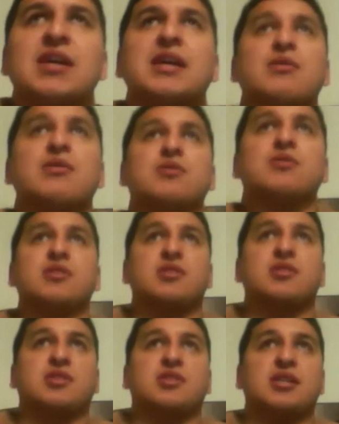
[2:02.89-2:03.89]
It was good to
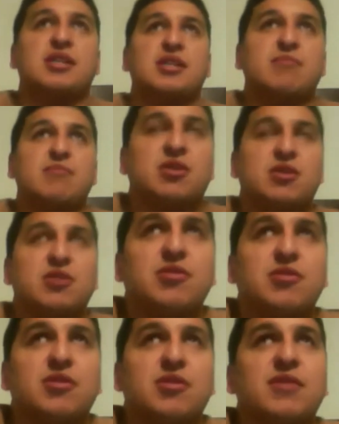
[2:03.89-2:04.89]
see
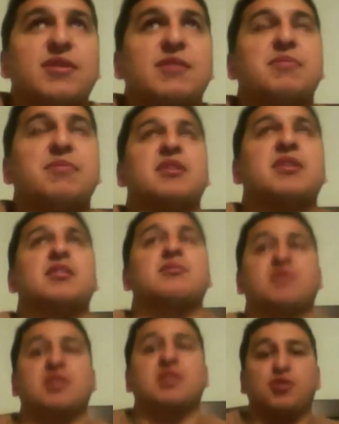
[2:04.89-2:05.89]
Makoto come in and become
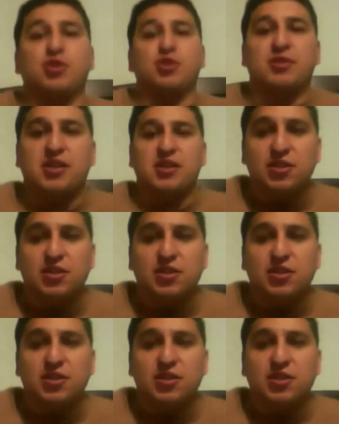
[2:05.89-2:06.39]
Center Jupiter,